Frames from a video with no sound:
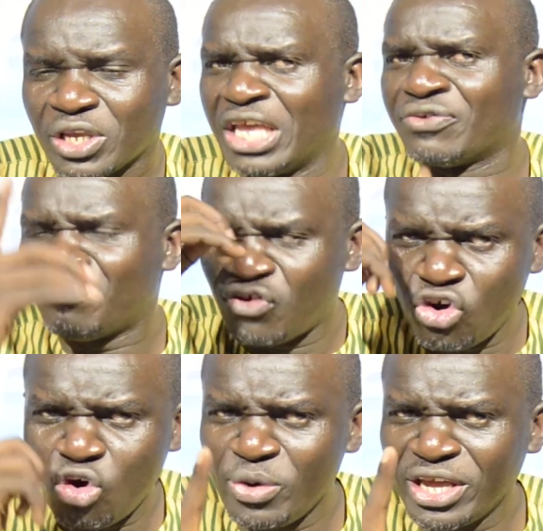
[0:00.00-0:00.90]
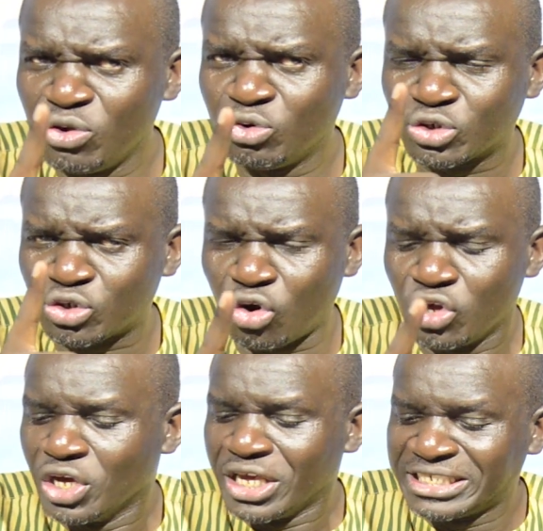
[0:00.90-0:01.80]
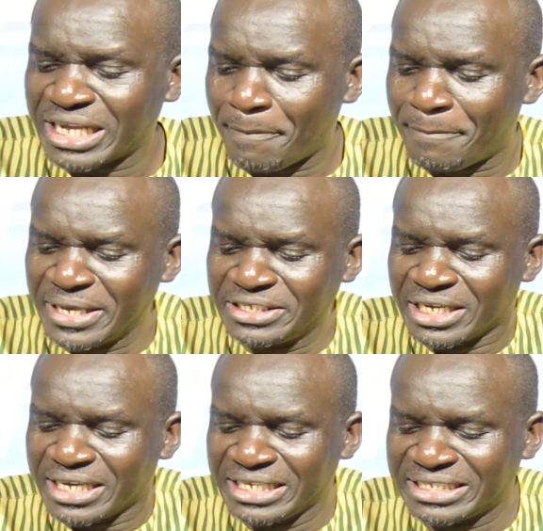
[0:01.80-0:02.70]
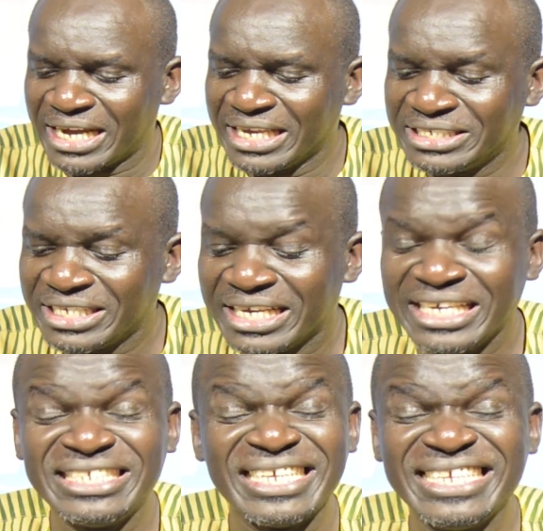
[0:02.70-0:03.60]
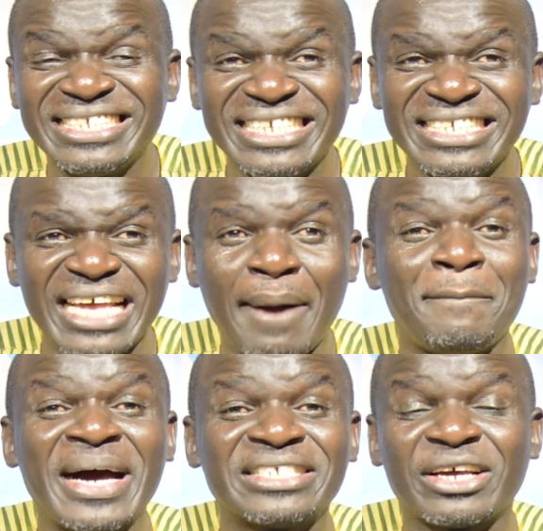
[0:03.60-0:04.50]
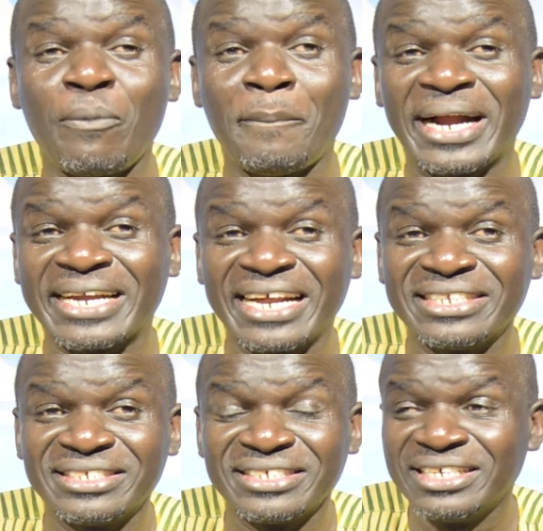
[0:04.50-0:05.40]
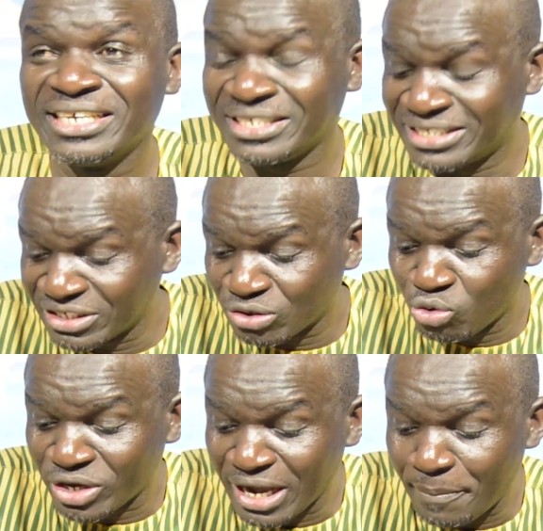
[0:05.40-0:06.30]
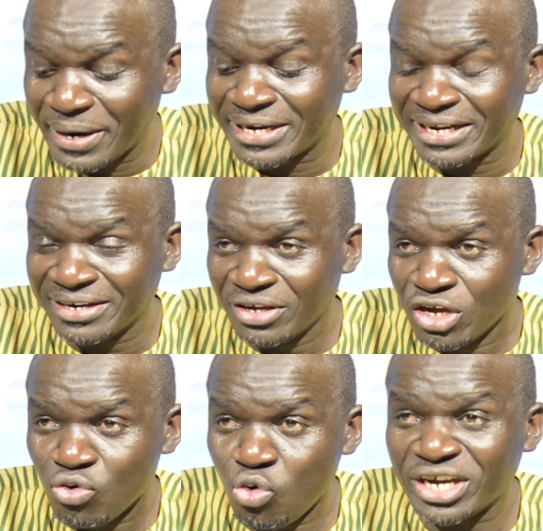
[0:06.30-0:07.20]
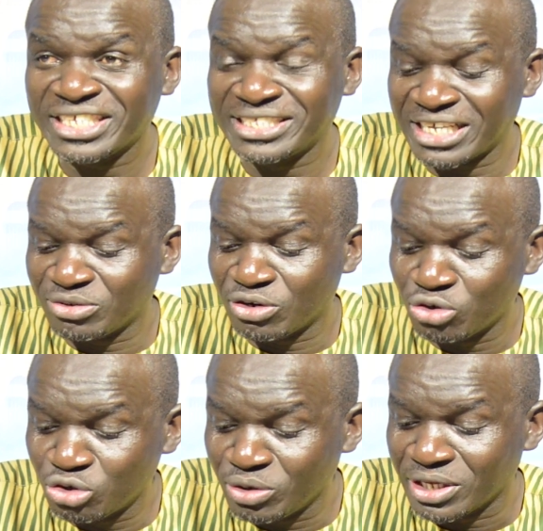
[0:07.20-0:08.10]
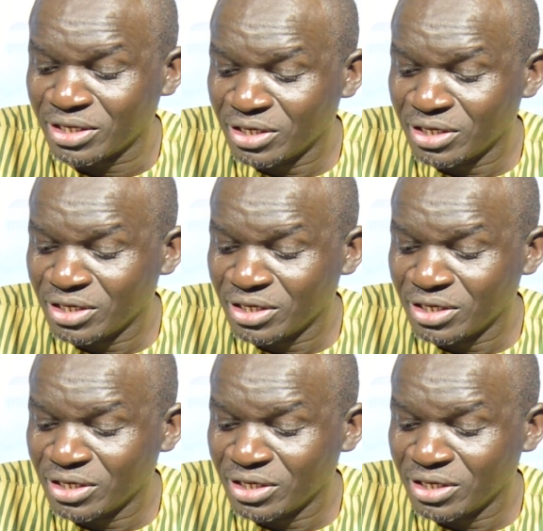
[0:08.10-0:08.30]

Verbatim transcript: Is following you. Is a is is a, is, is is a master of patterns. He's just looking at patterns. What is it that you're not doing?